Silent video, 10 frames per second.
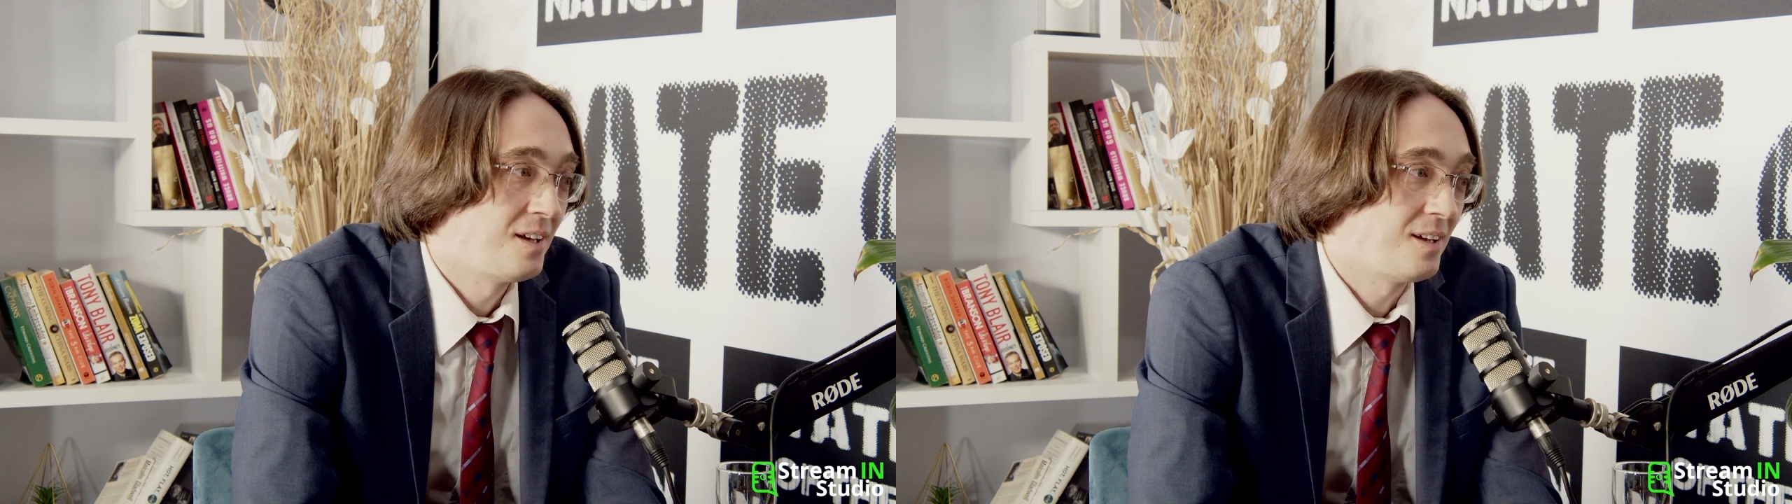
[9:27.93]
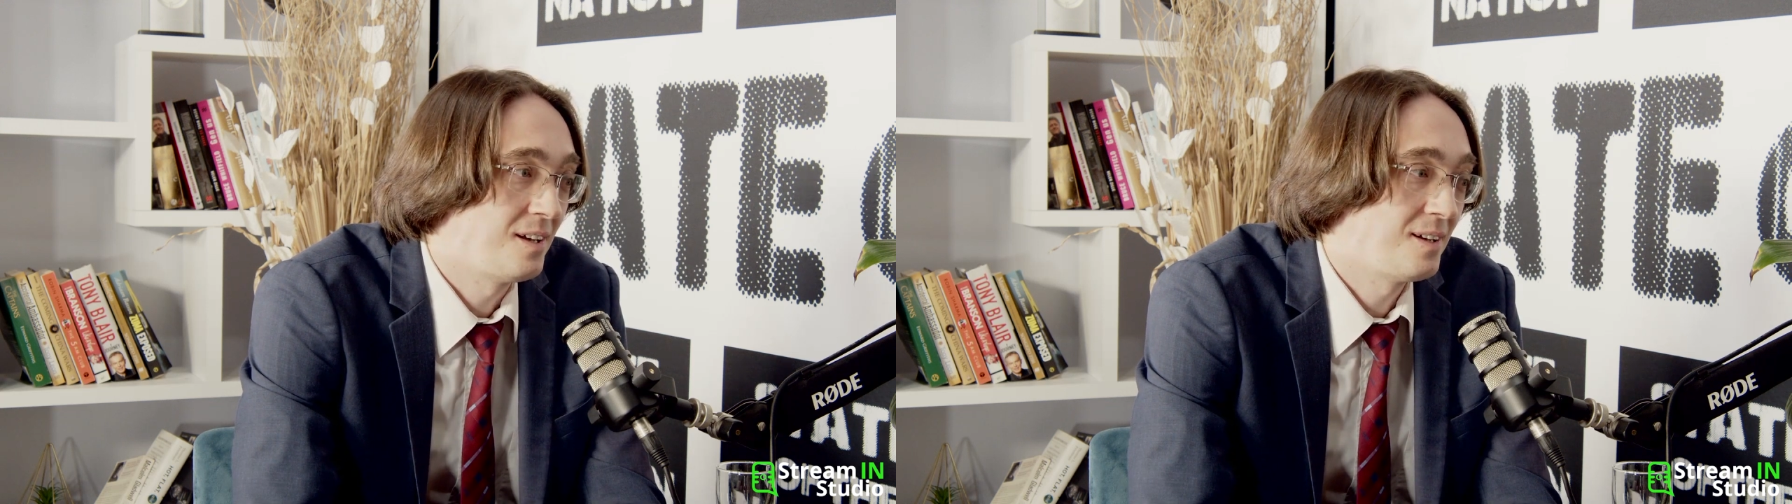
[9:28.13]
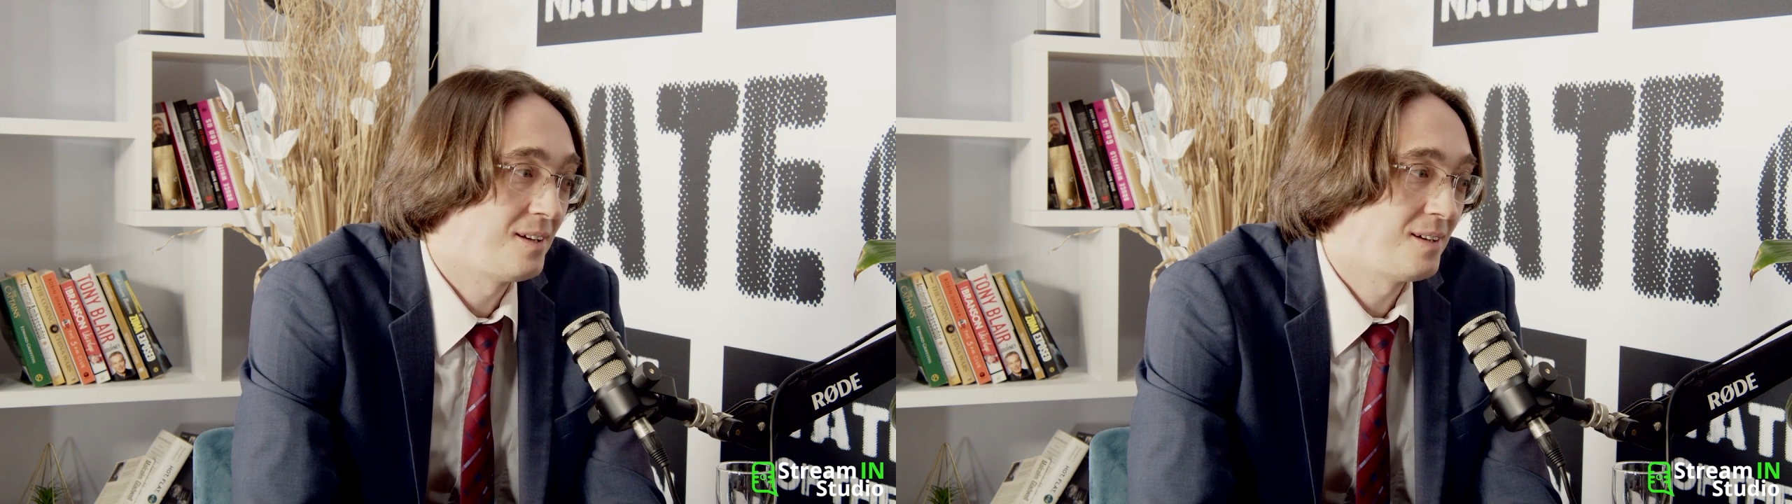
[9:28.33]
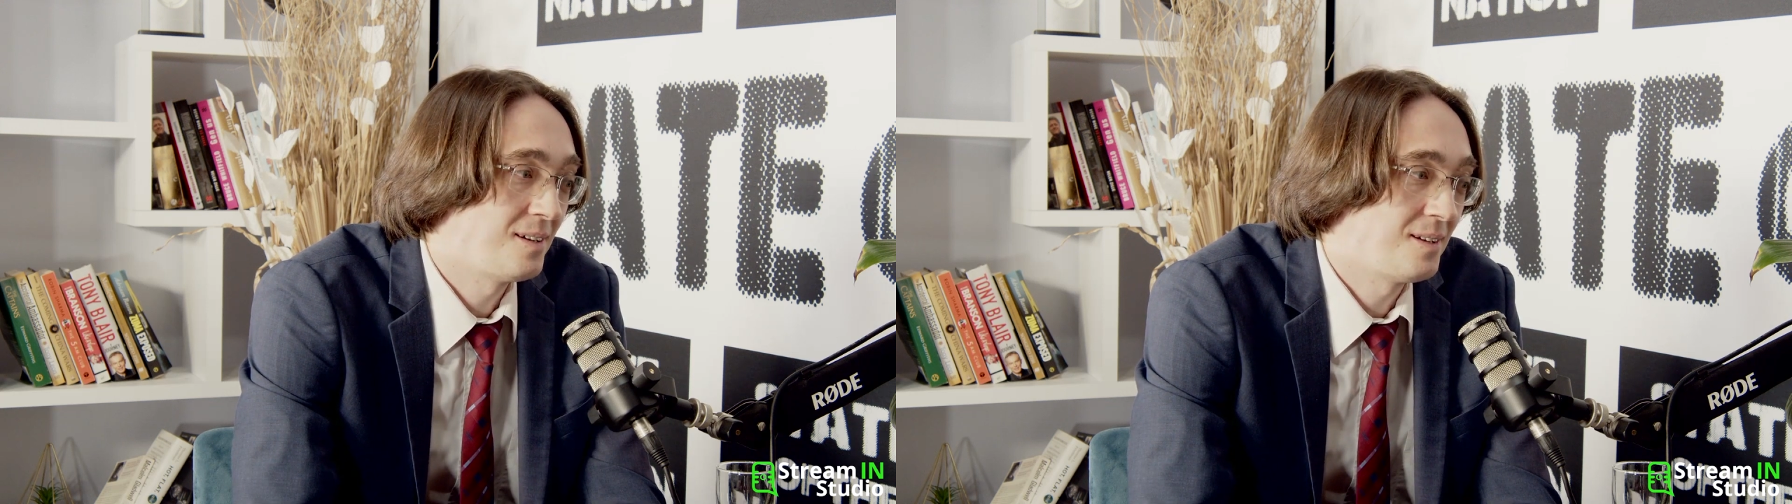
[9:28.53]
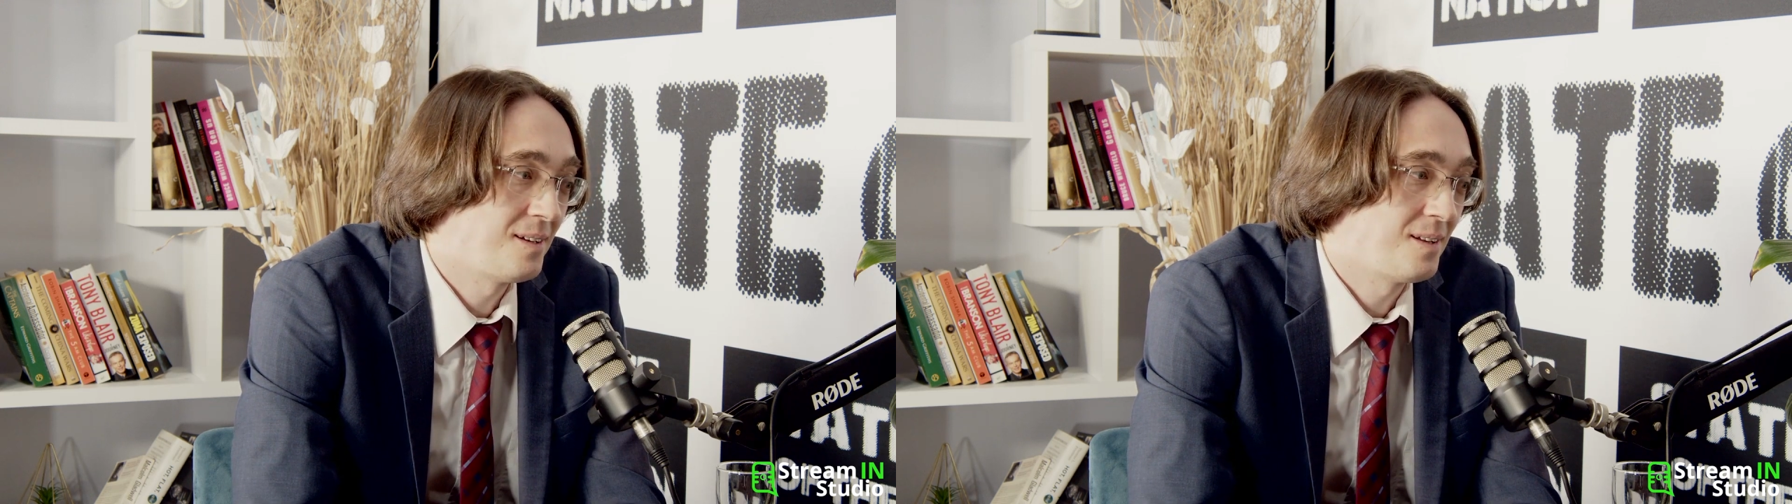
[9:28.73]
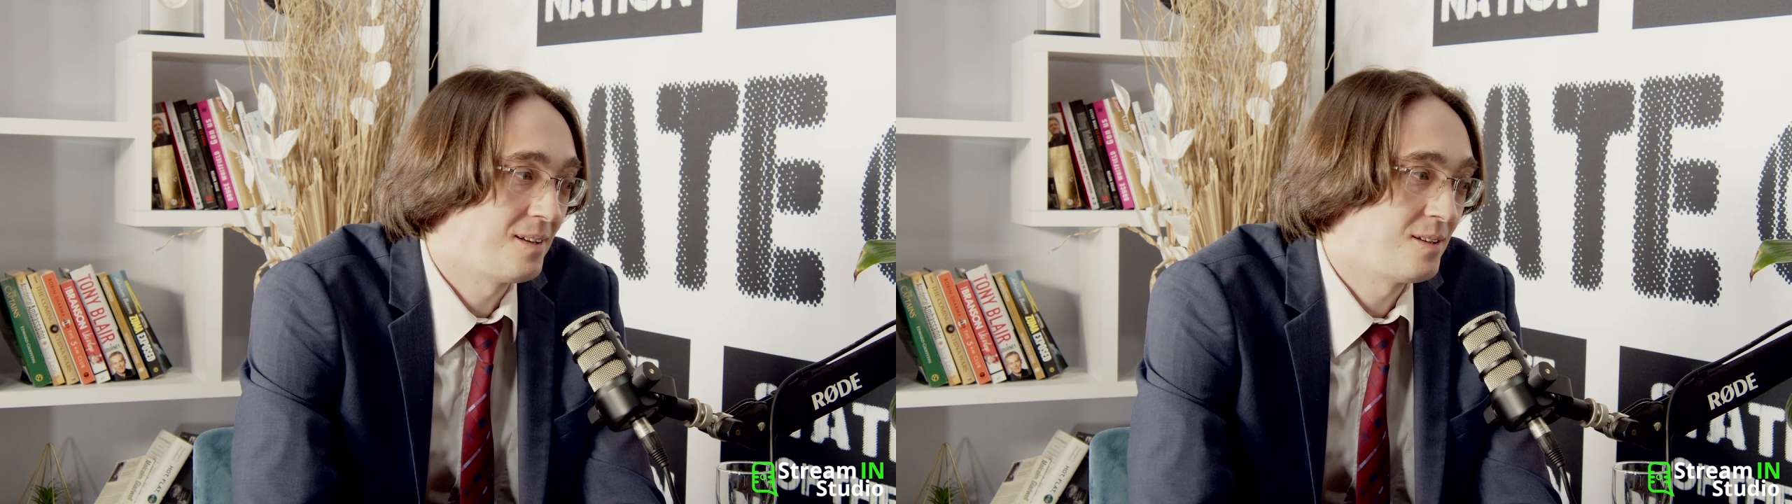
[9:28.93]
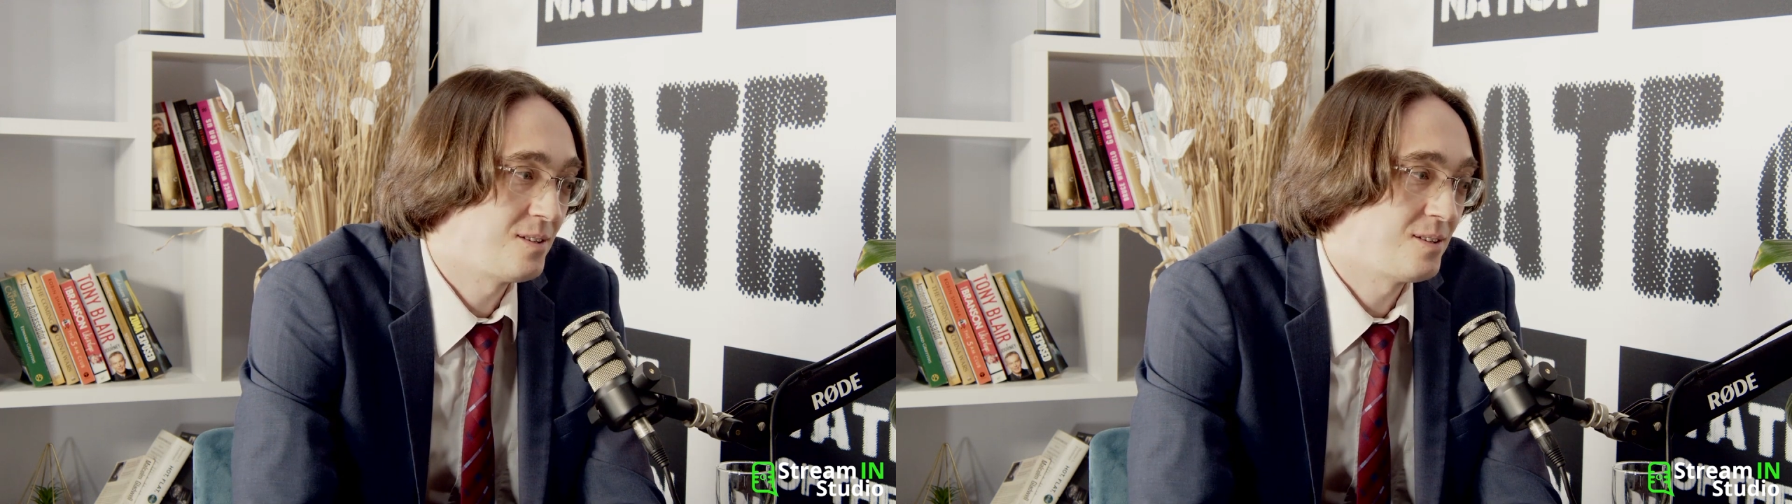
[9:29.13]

The